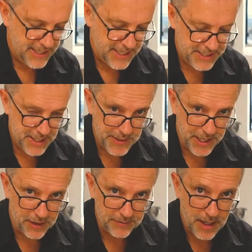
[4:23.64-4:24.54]
And there we
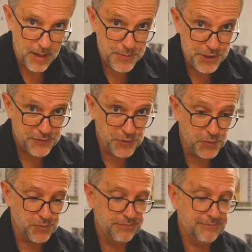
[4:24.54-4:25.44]
go. A
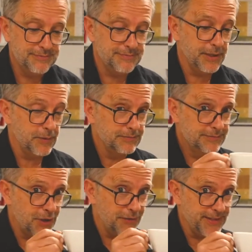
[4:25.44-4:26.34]
beautiful little
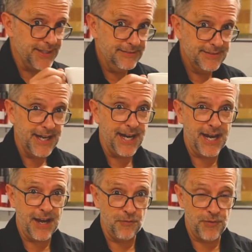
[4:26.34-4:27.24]
coffee.
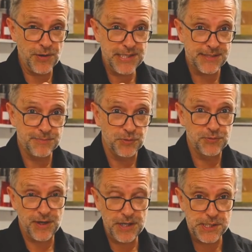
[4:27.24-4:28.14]
Very simple,
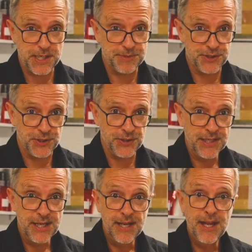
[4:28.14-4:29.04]
very cheap to do,
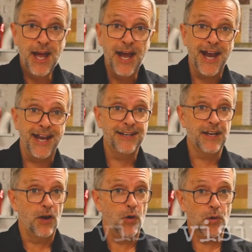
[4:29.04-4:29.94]

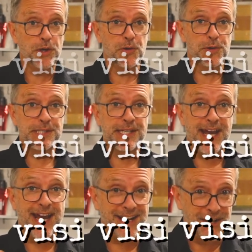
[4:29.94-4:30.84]
and all yours
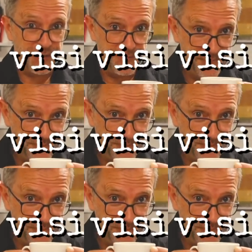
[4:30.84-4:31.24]
at home.